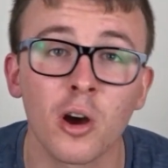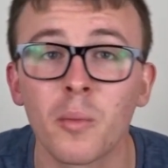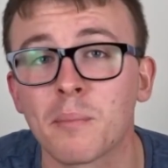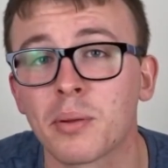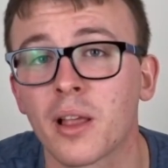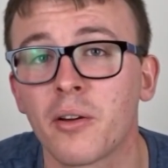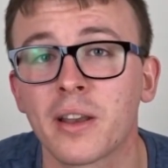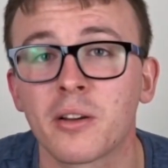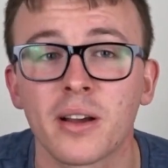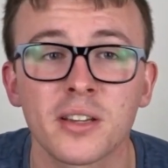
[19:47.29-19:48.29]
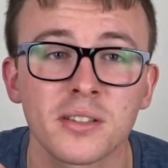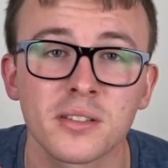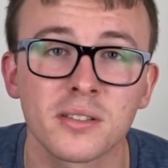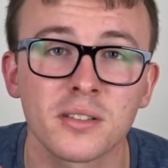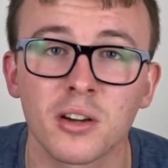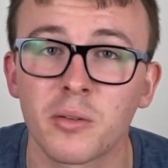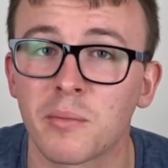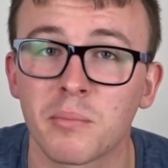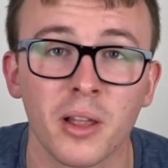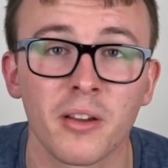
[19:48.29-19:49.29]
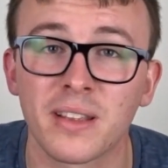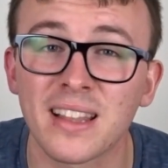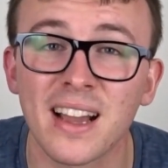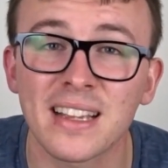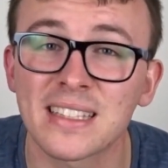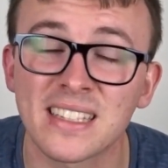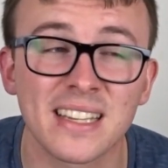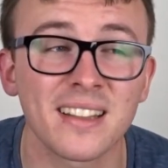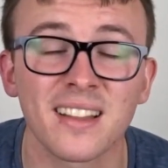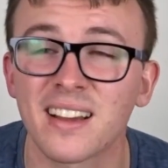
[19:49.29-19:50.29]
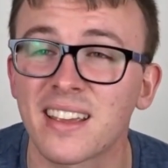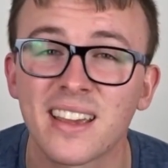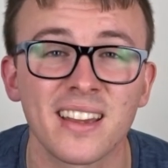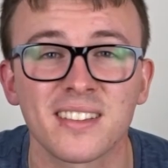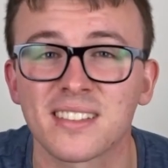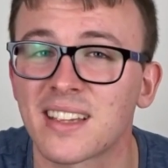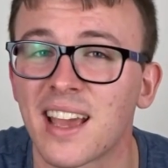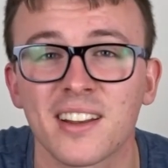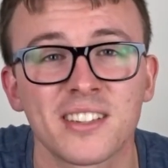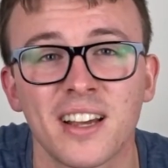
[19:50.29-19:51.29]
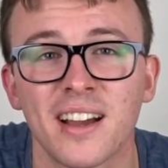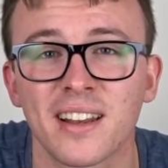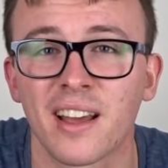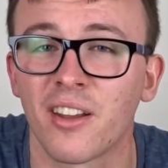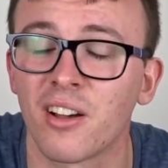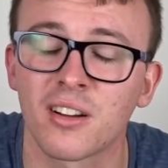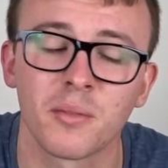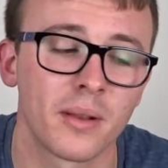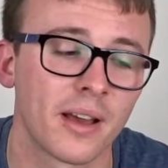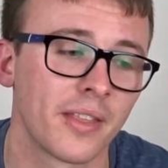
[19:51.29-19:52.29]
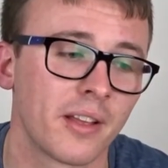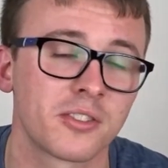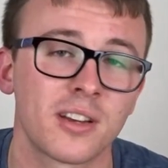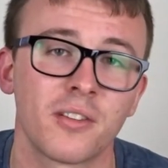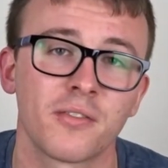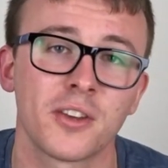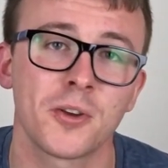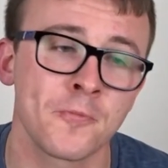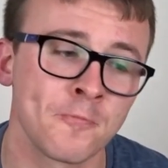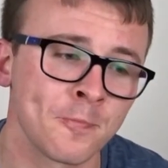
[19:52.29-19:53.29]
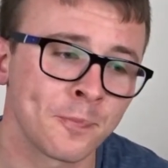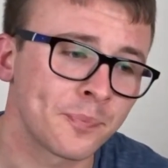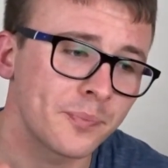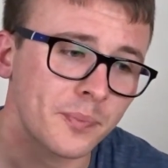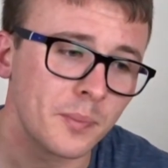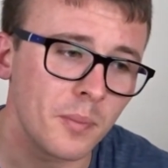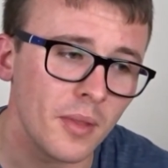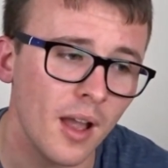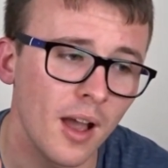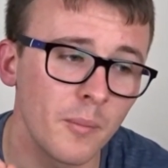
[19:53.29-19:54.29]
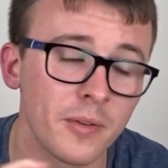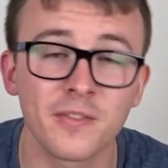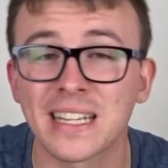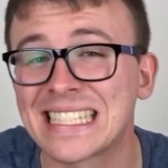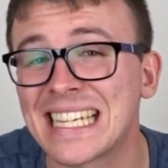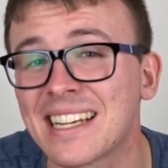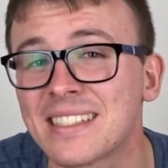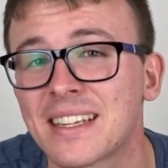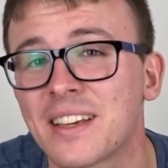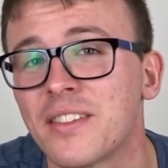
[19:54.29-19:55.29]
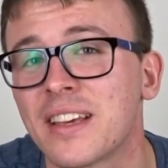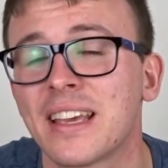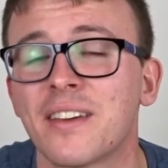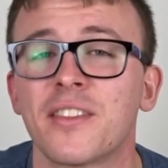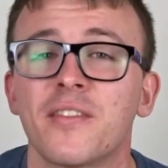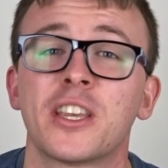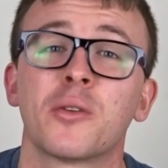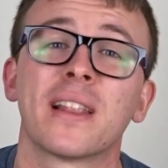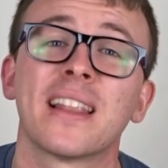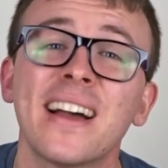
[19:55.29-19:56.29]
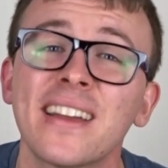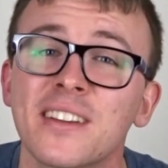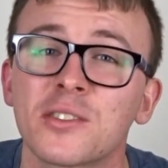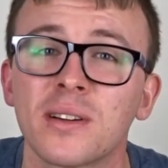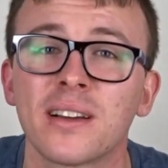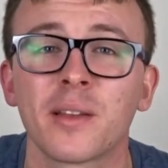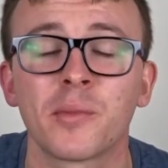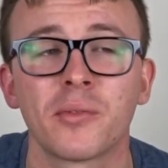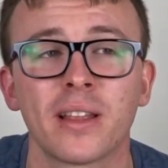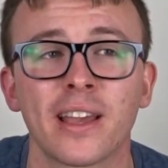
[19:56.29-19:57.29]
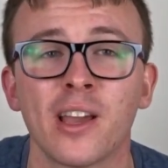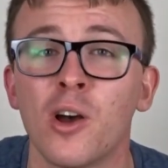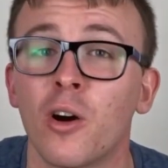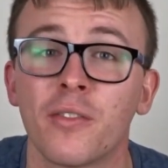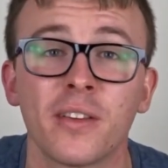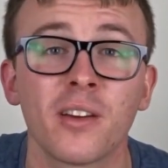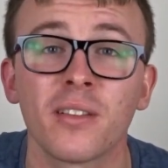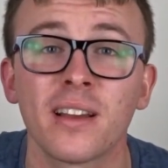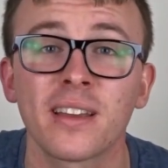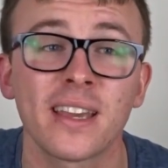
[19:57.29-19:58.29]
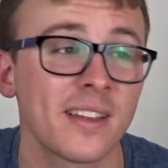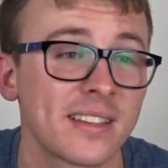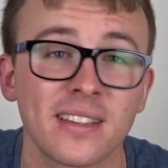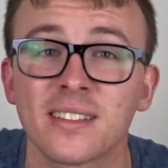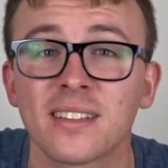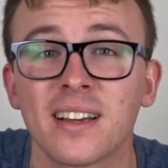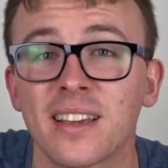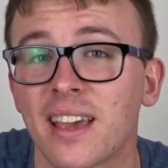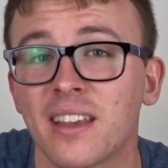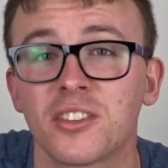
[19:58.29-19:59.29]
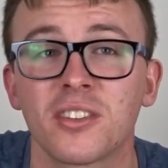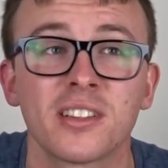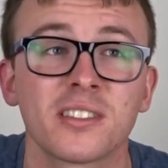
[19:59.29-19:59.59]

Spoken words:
Comment below any questions. Comment below if you liked it, didn't like it. Just get chatting down. I'll come down. I'll chat with you. Be fantastic if you can give the video a like as well. That'd be really, or if you don't like it, dislike it, enjoy.